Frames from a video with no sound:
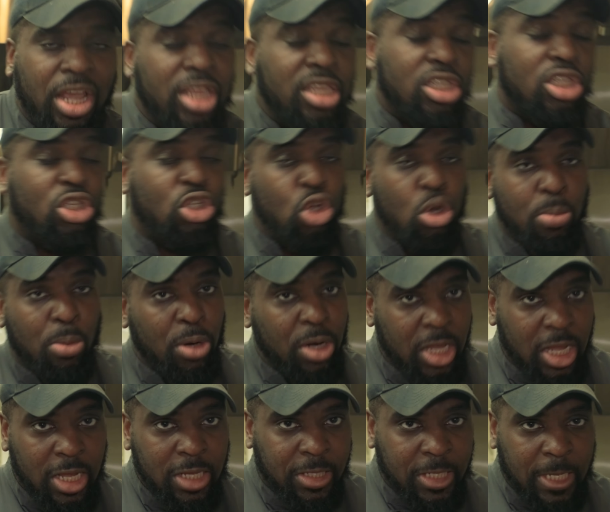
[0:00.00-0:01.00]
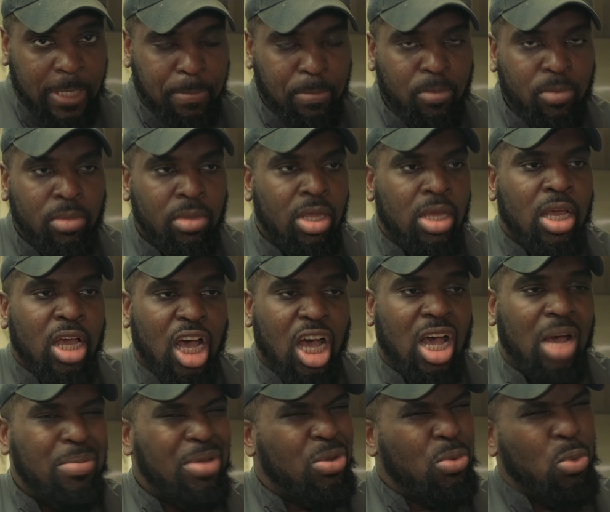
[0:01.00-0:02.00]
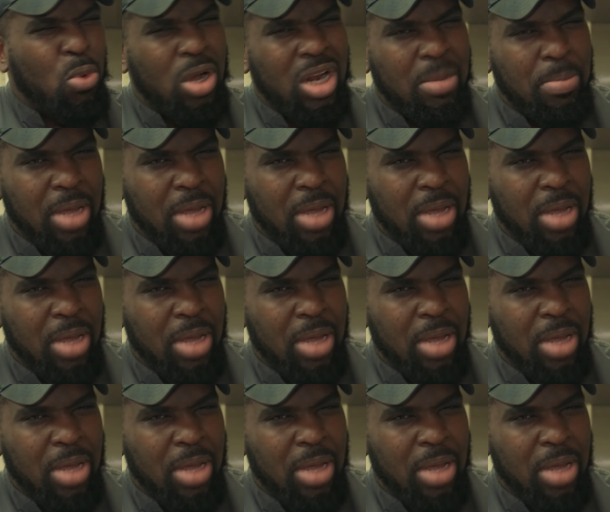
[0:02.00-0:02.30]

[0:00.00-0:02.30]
it's super easy. You wanna